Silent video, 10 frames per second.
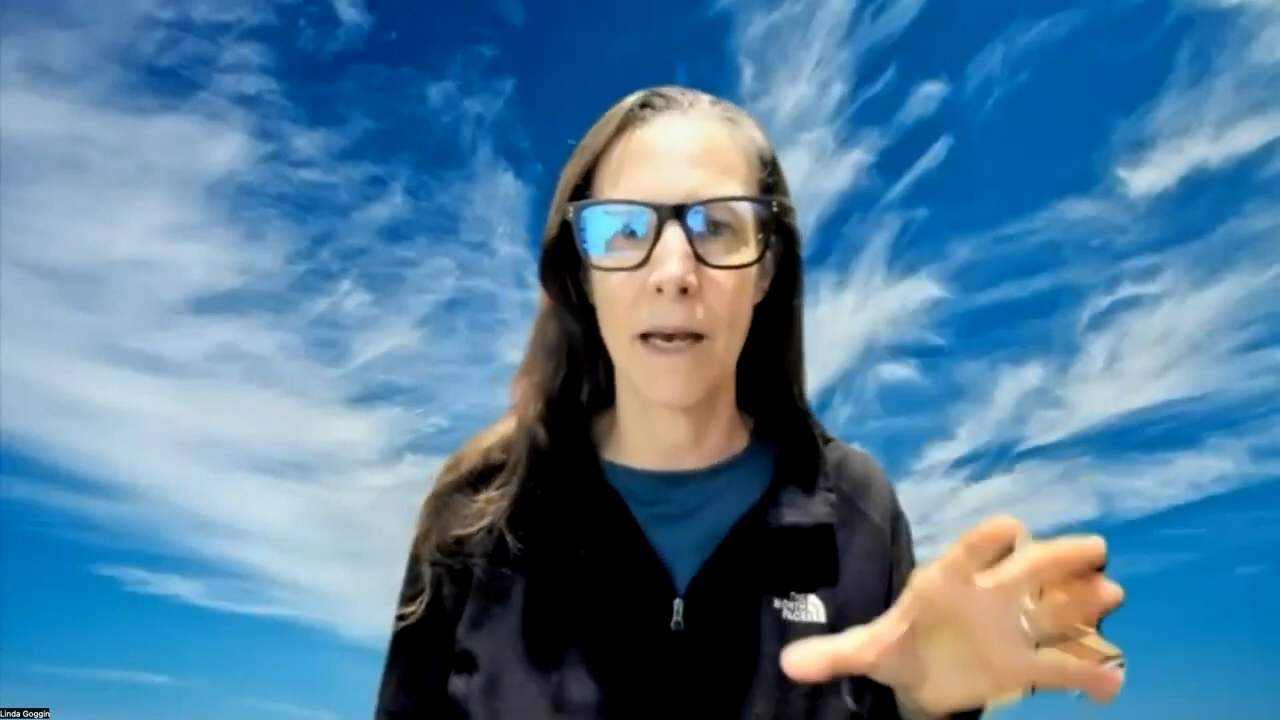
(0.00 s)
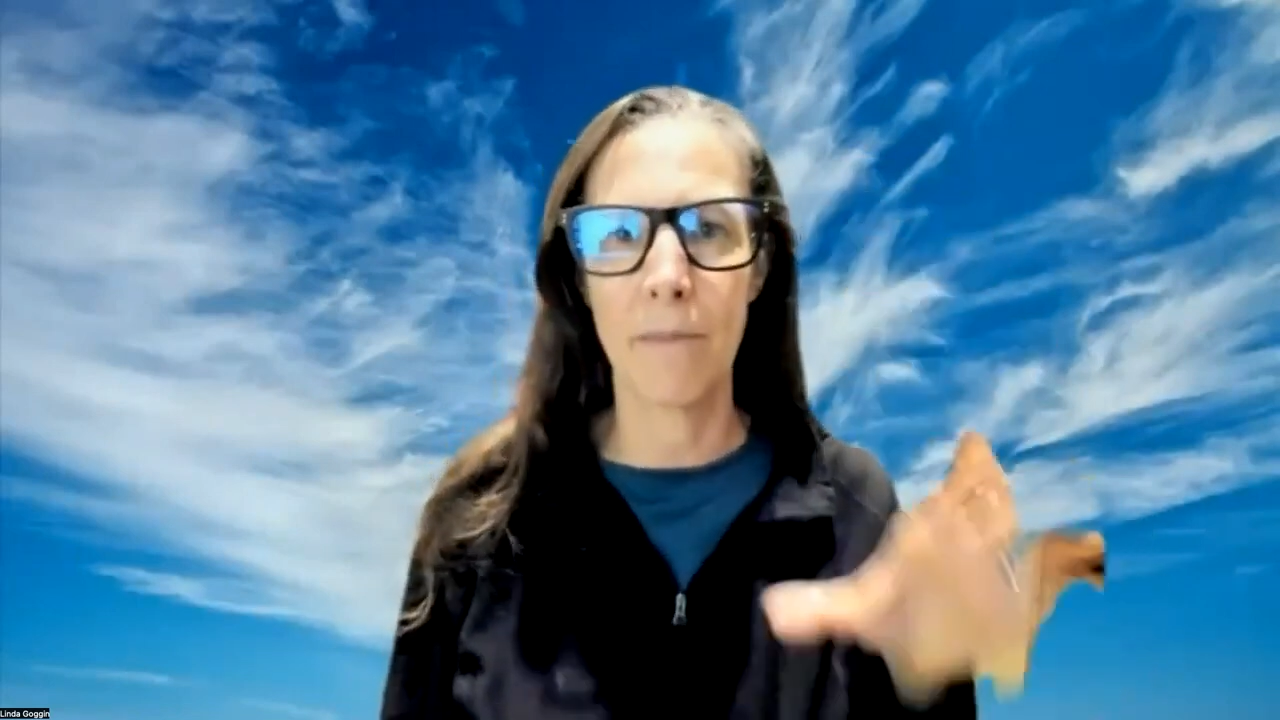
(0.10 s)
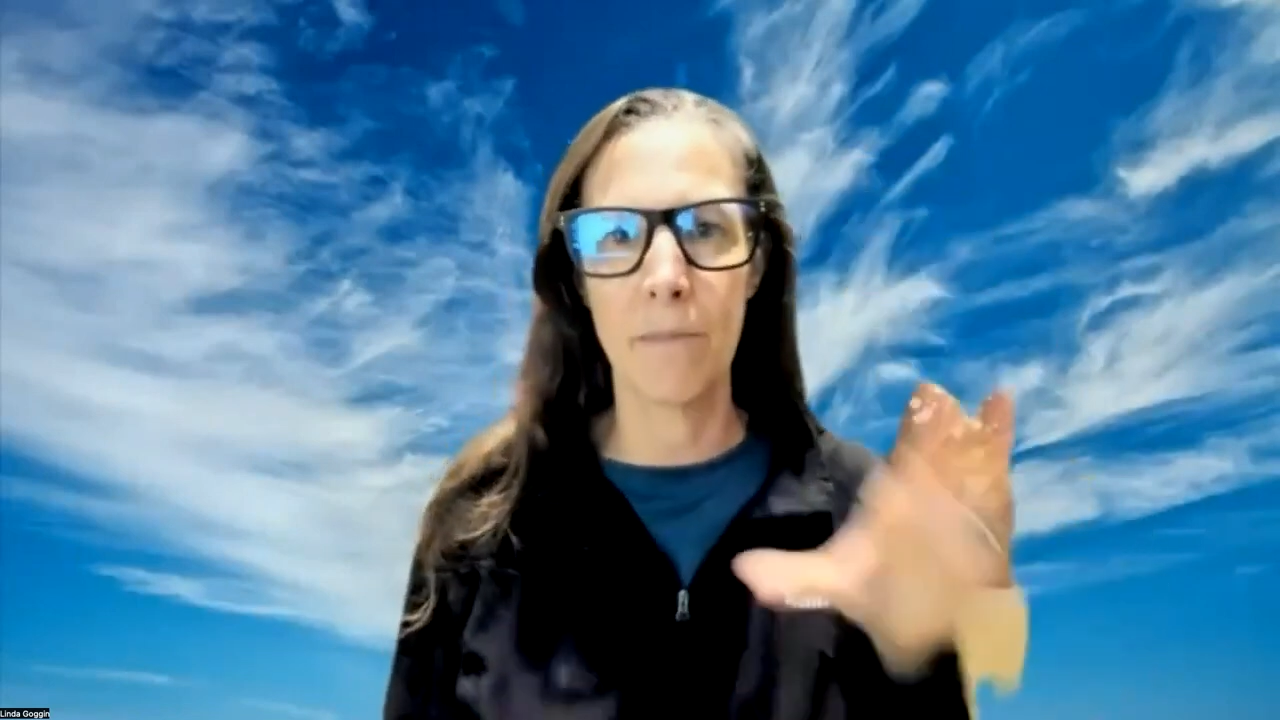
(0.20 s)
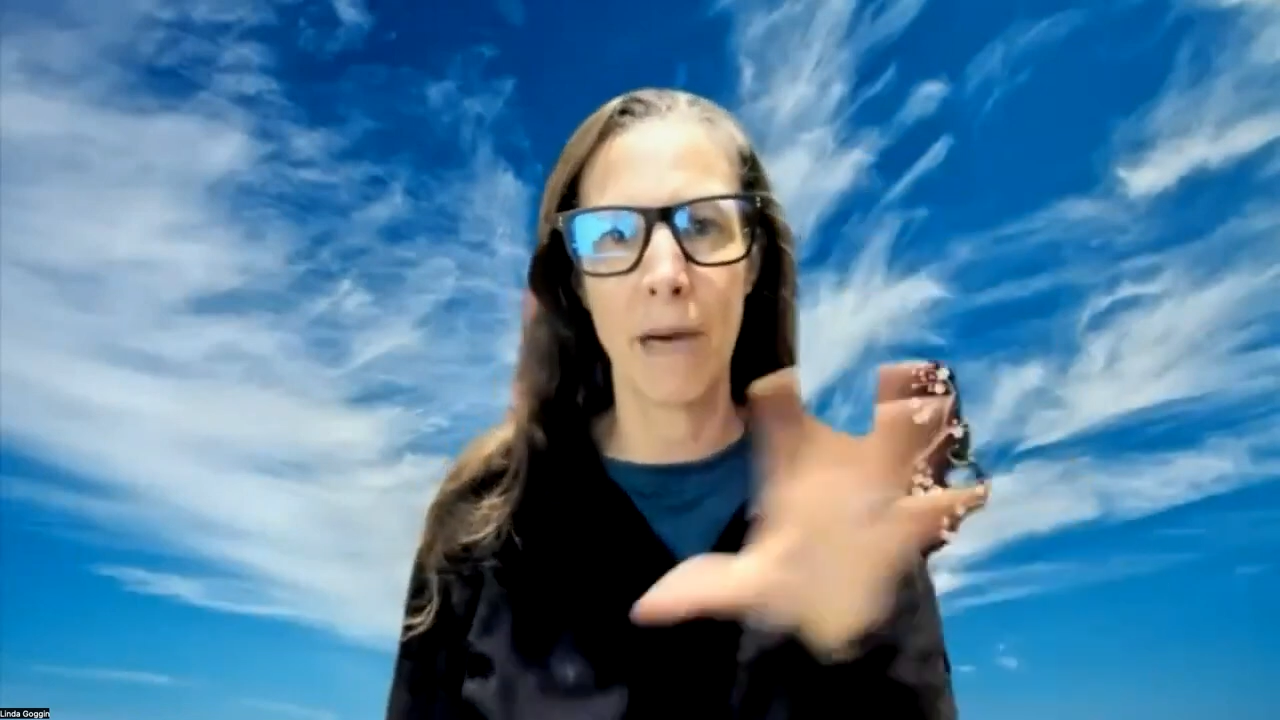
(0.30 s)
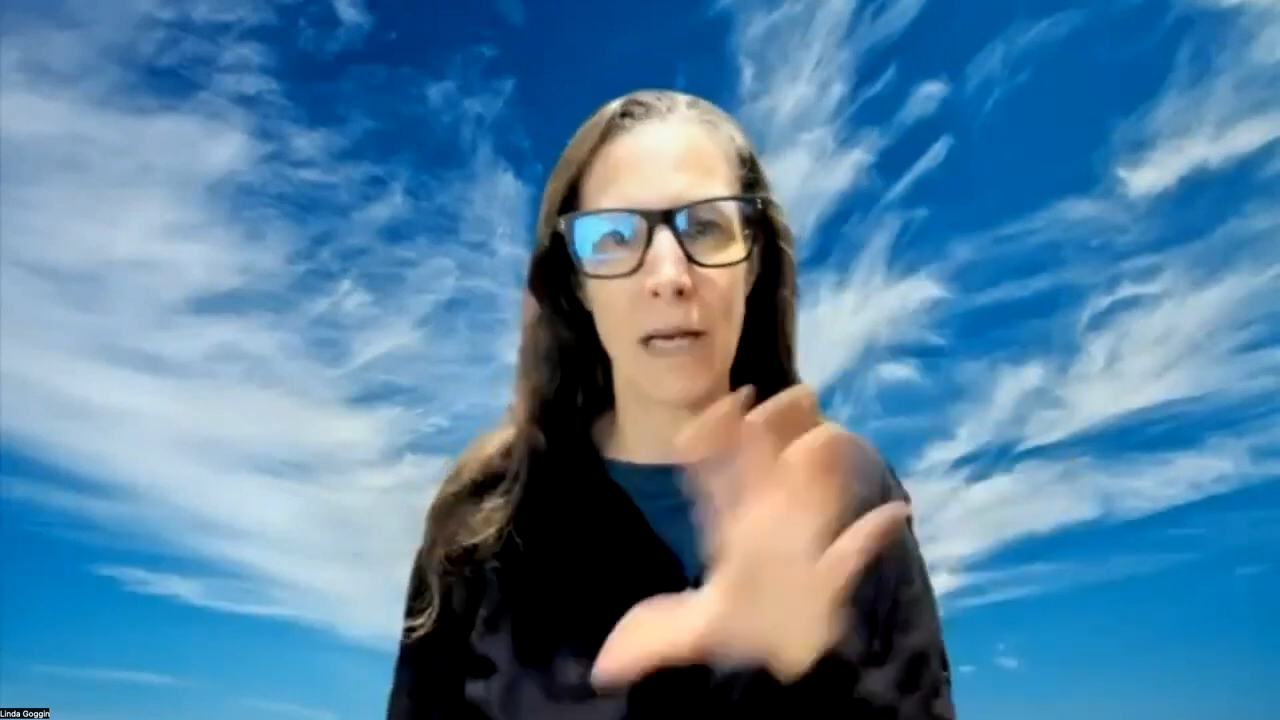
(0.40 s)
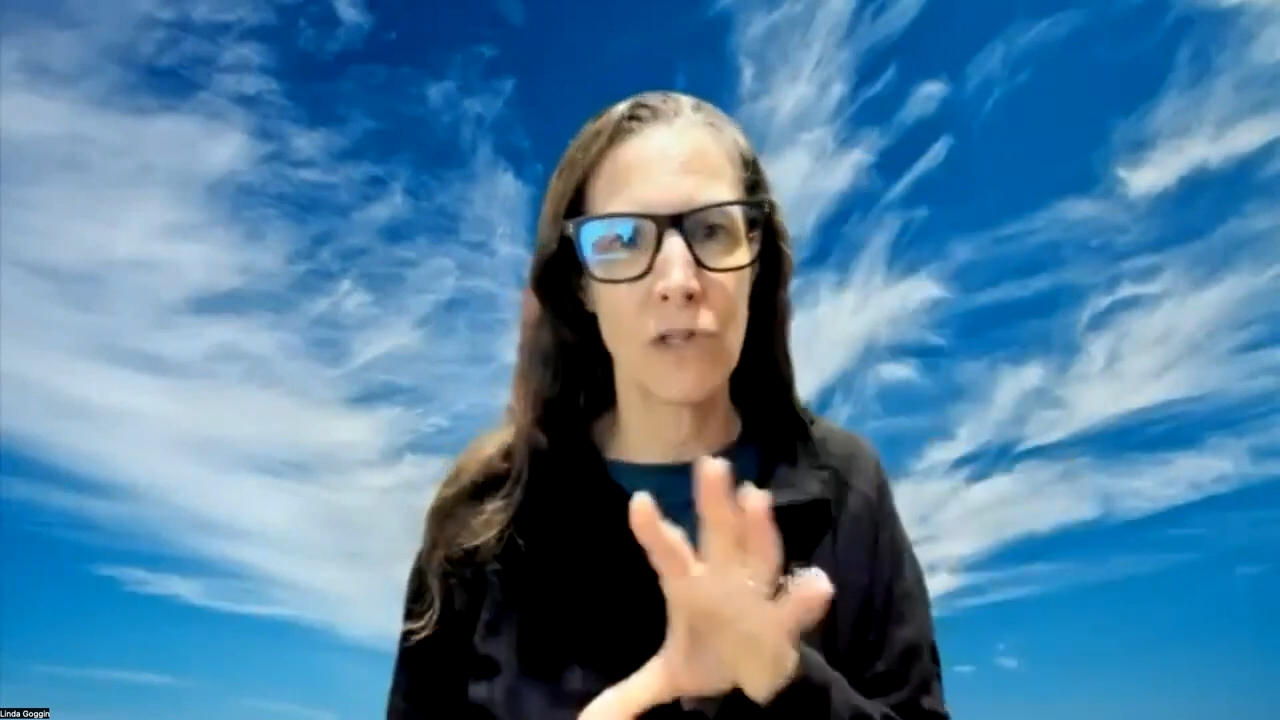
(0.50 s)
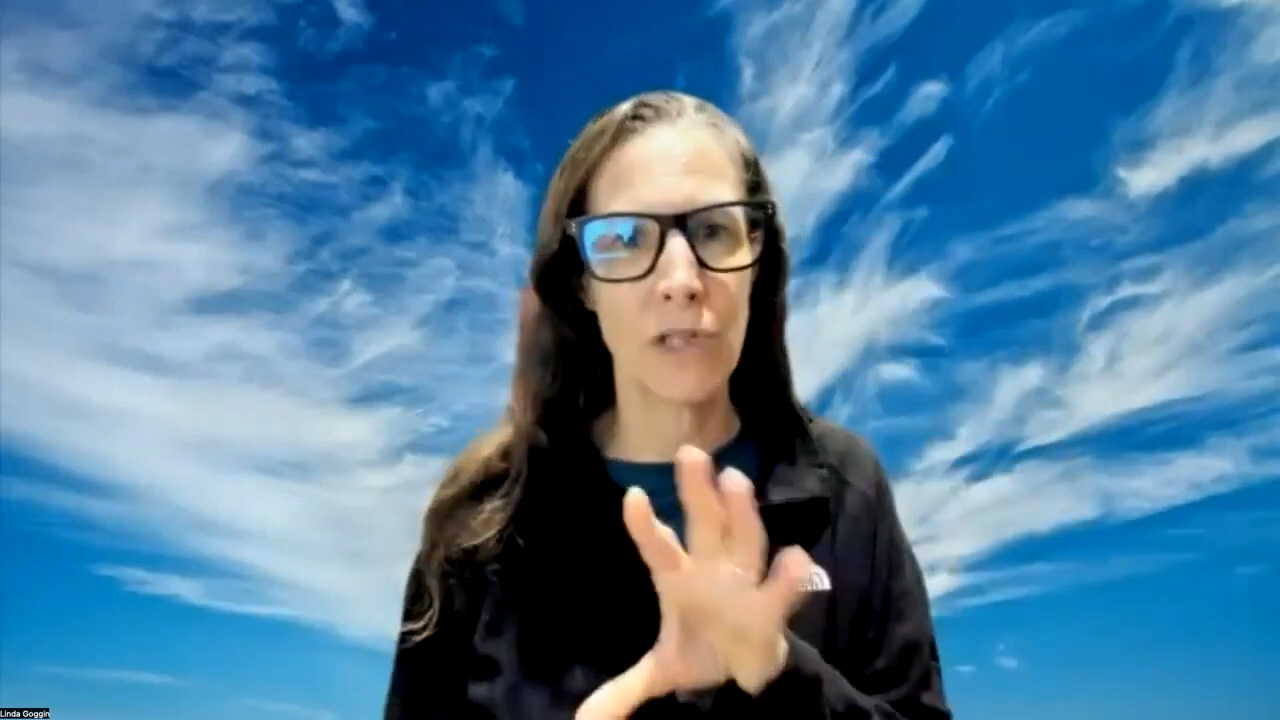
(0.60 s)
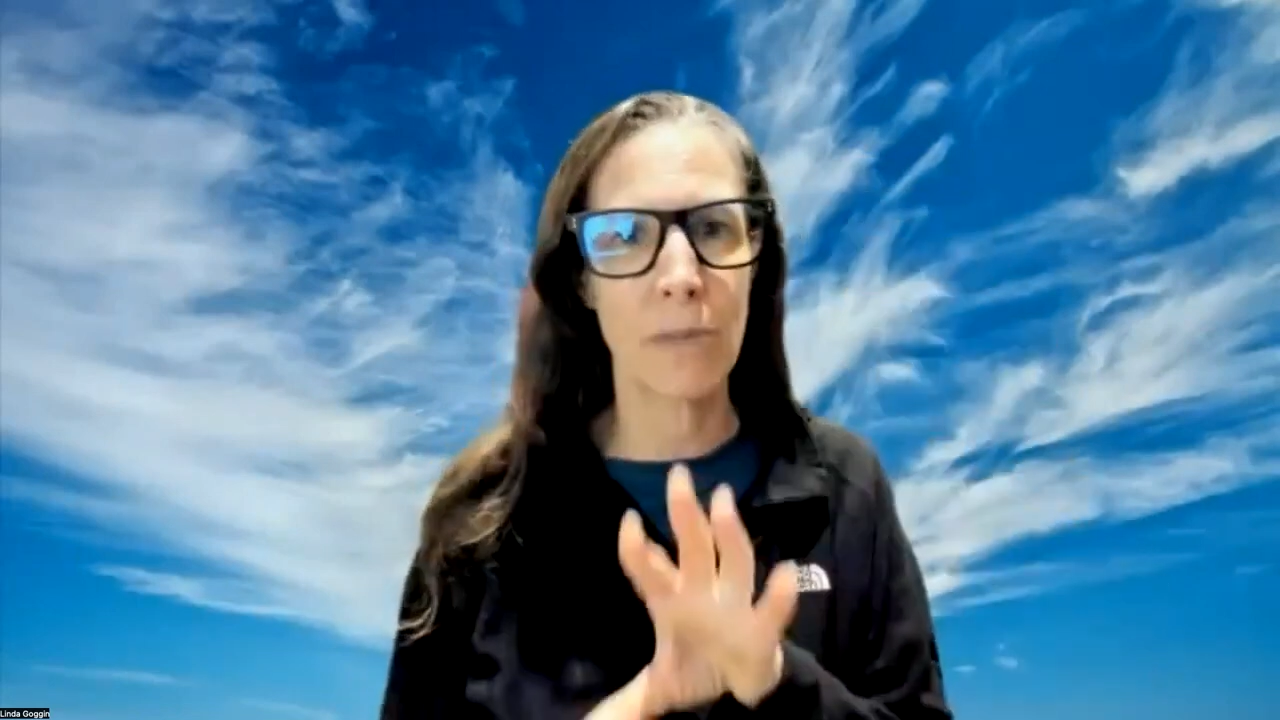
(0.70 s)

by using